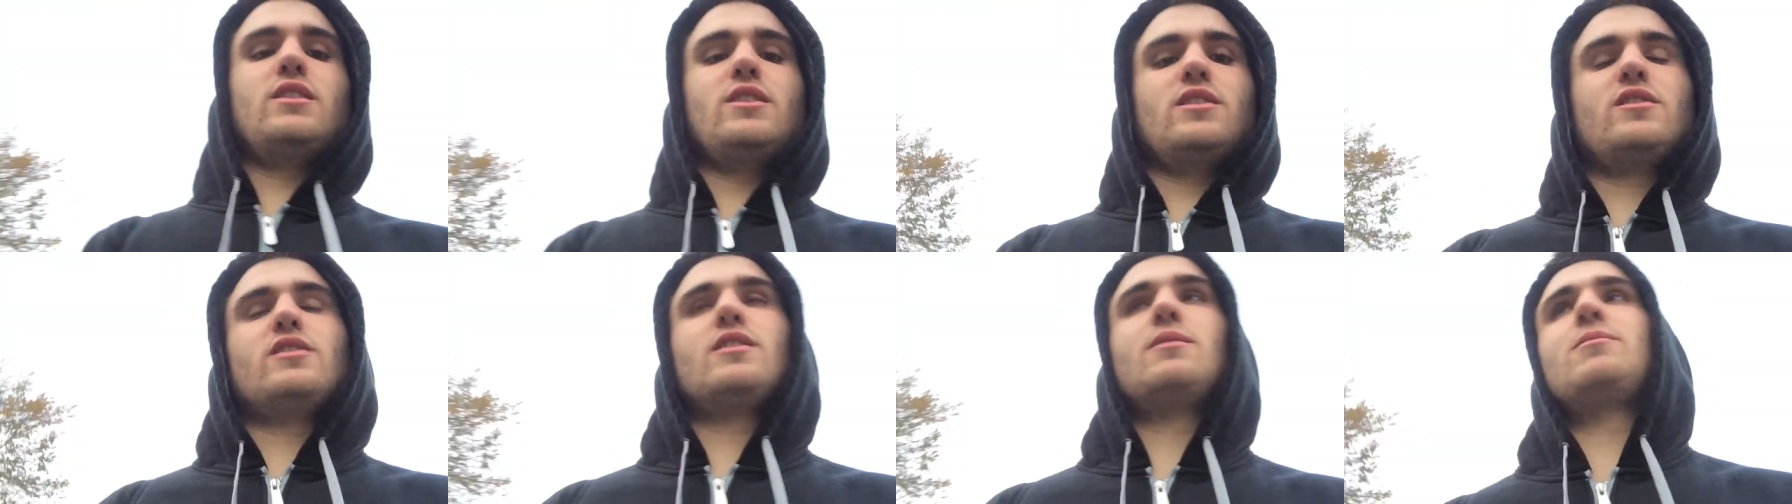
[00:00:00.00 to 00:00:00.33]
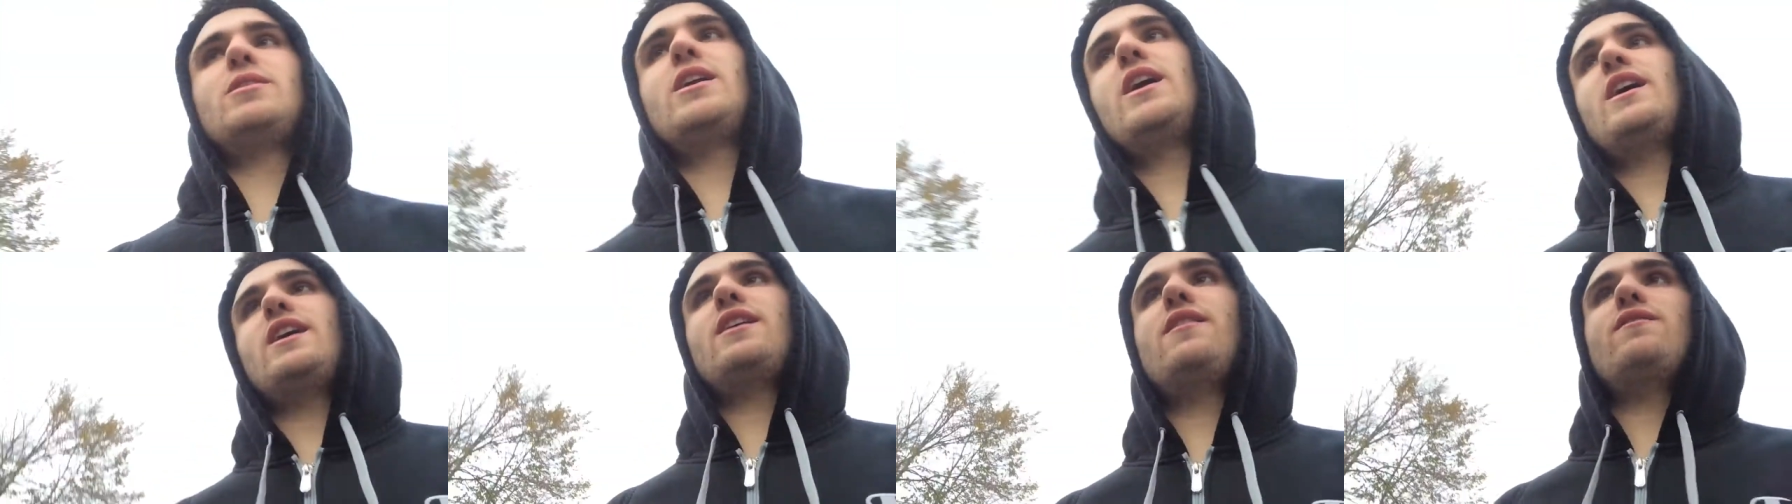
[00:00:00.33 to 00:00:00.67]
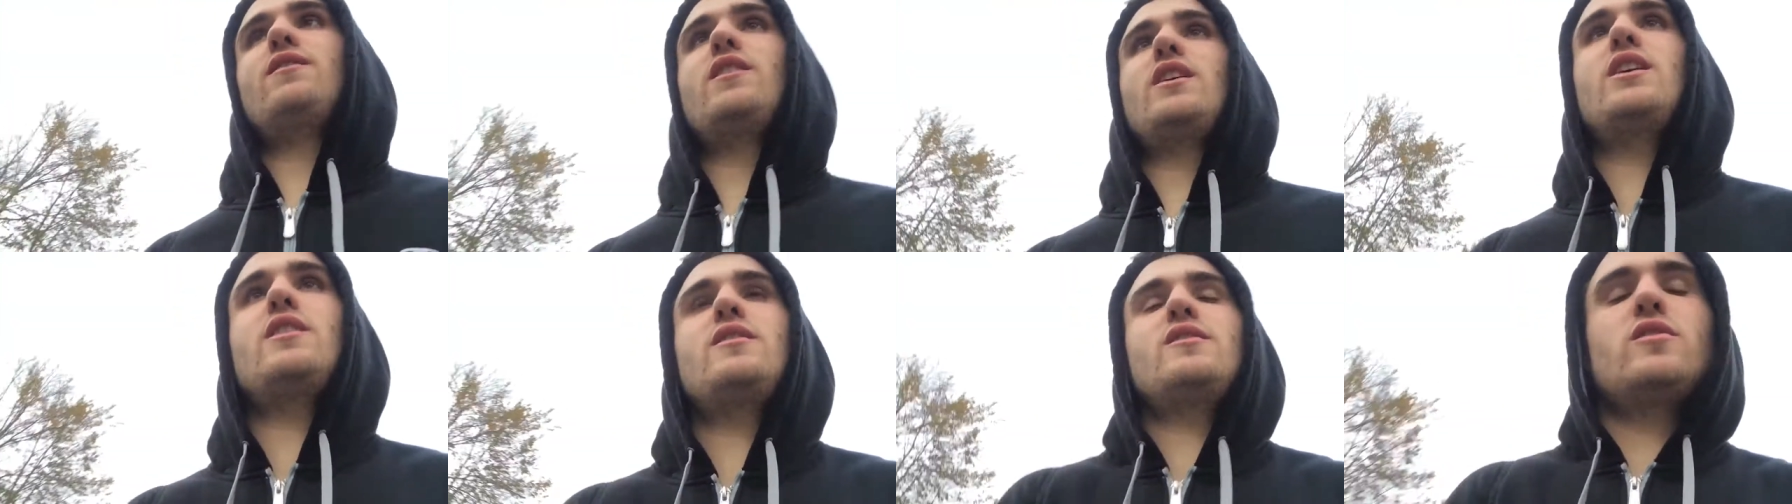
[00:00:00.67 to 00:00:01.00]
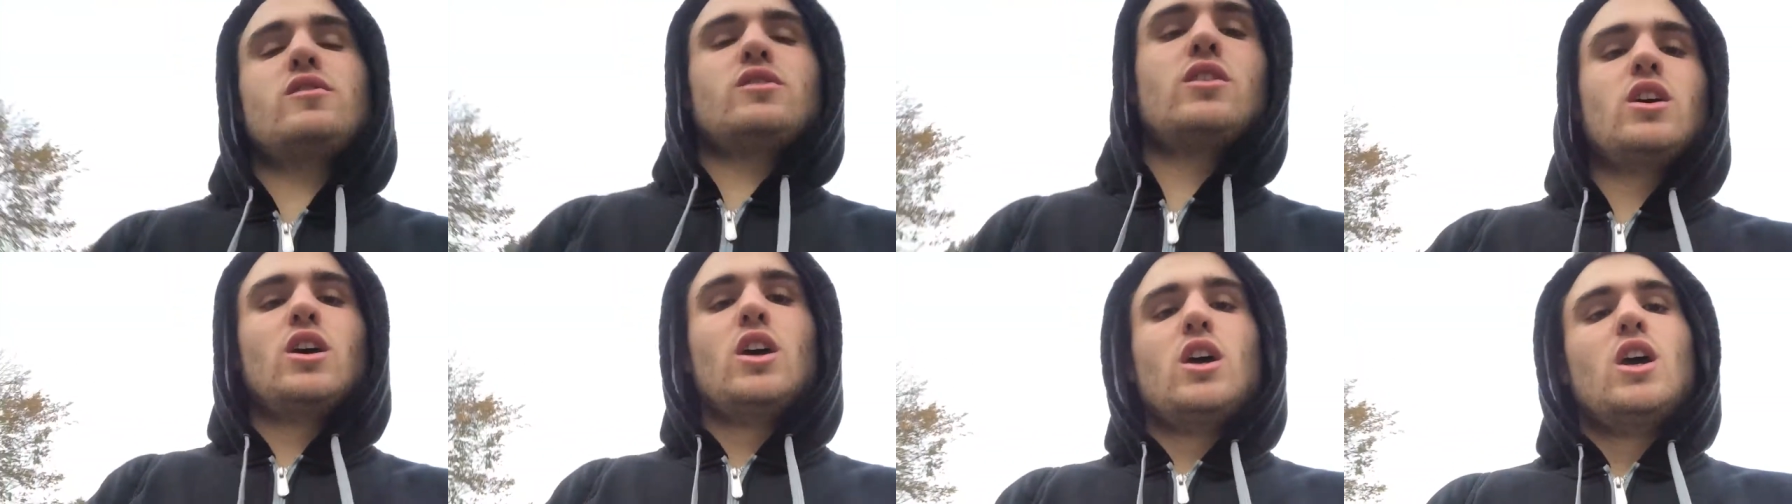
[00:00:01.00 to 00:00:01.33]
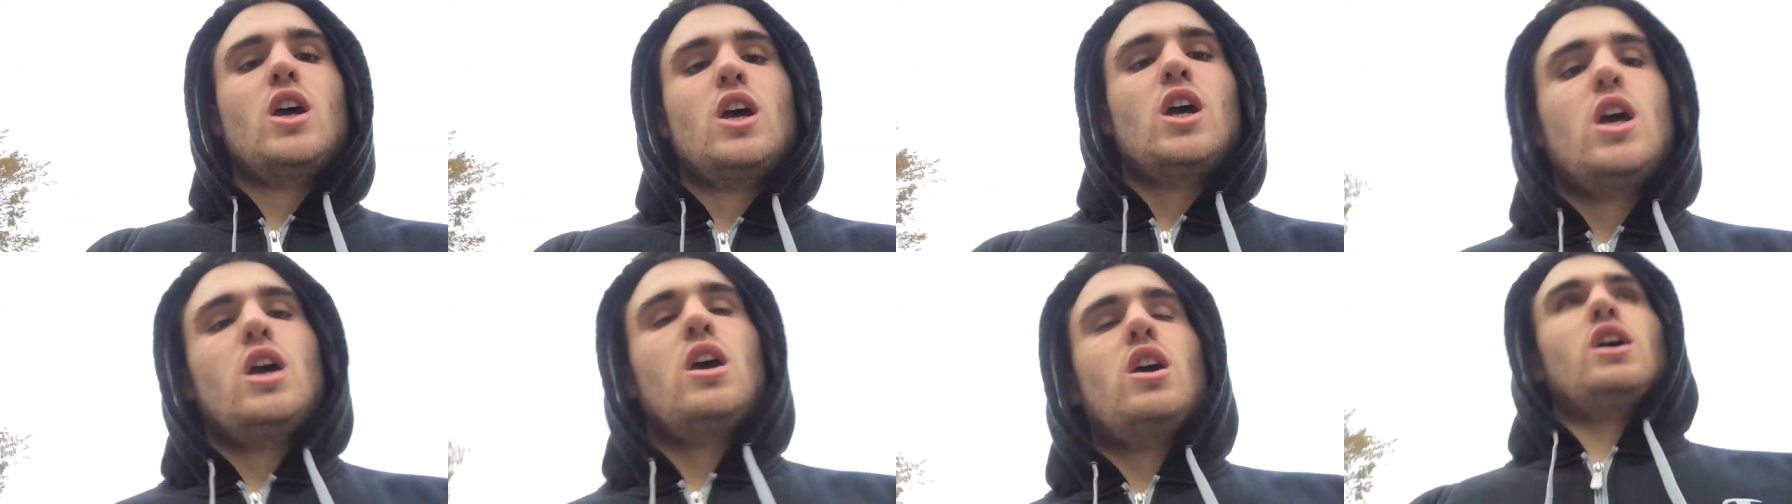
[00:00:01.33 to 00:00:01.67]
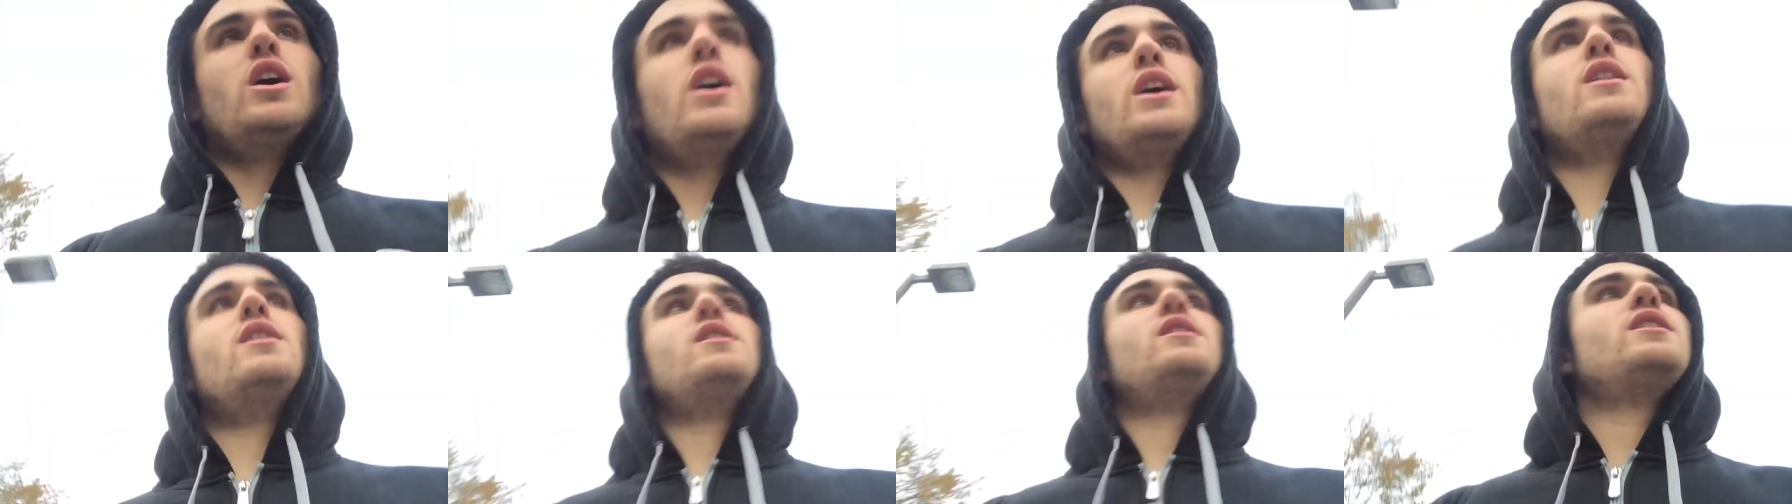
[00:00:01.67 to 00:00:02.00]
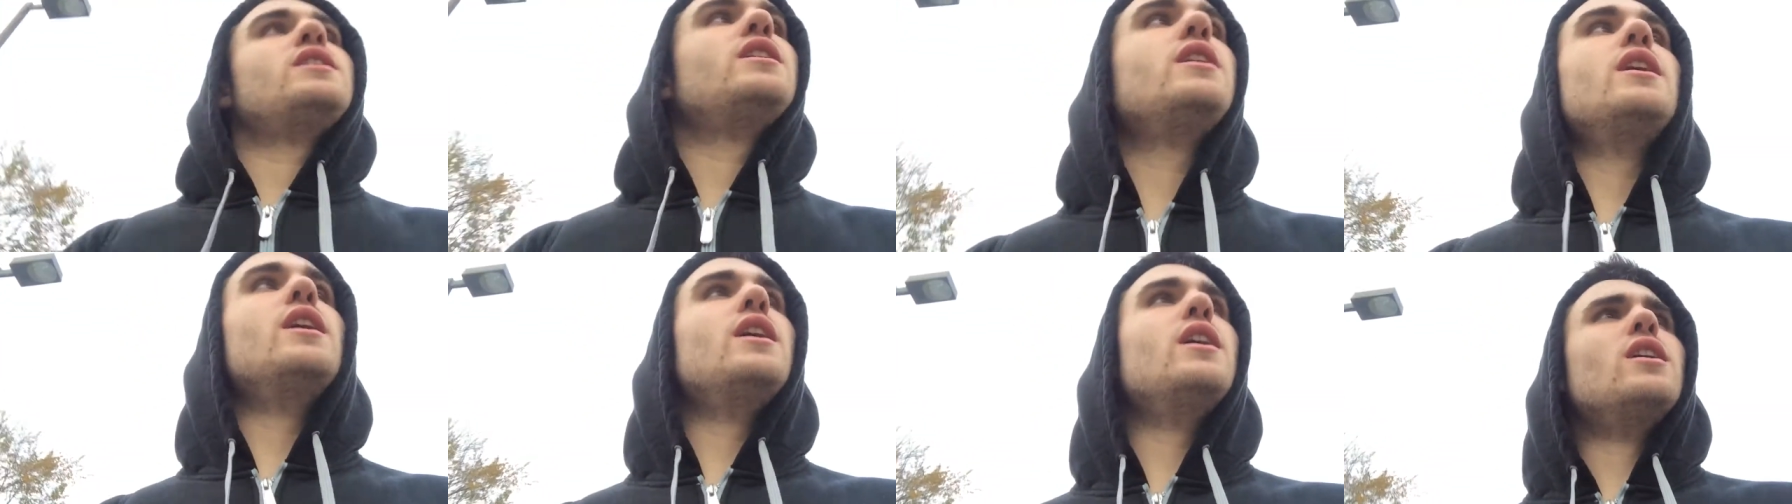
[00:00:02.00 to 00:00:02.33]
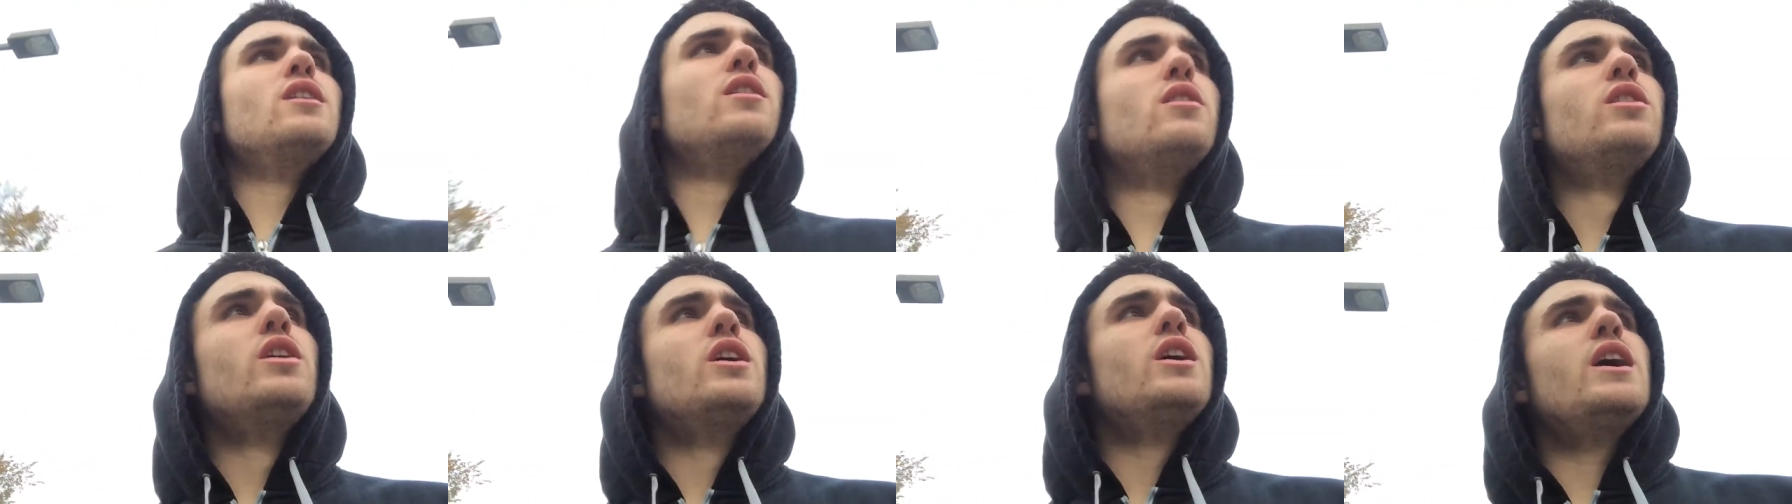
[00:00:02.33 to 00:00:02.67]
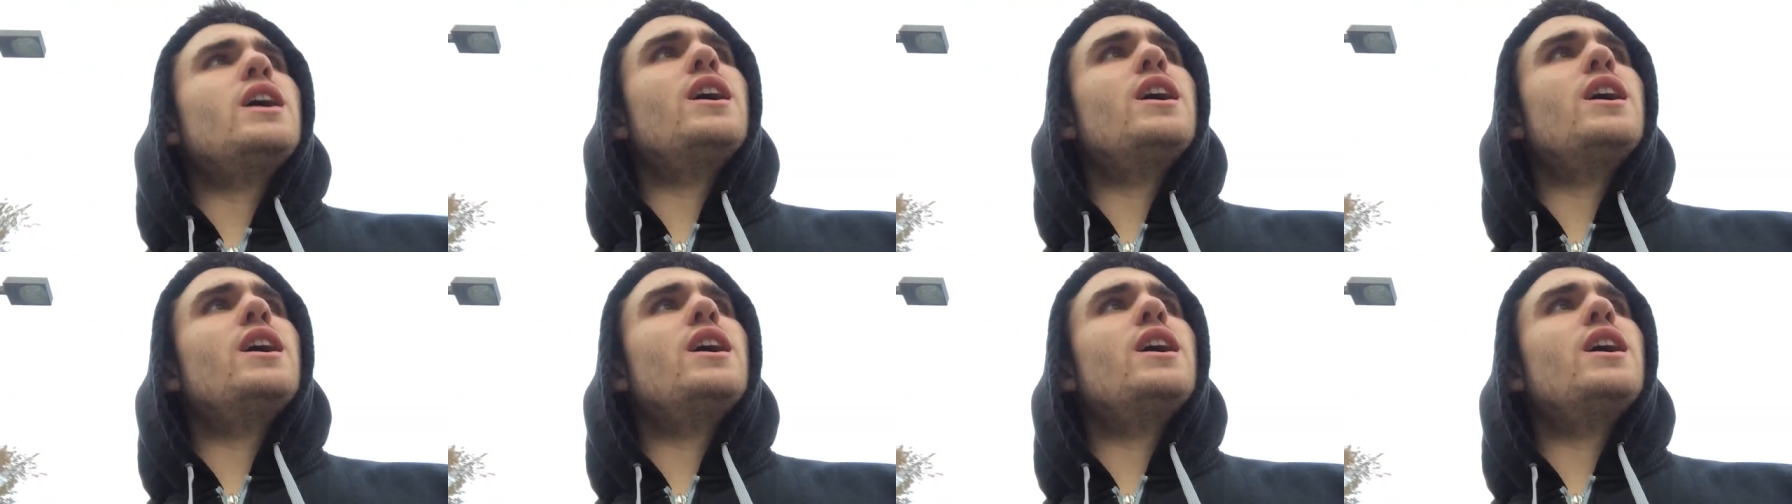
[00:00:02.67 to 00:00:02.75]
it. So I'm going to have this and then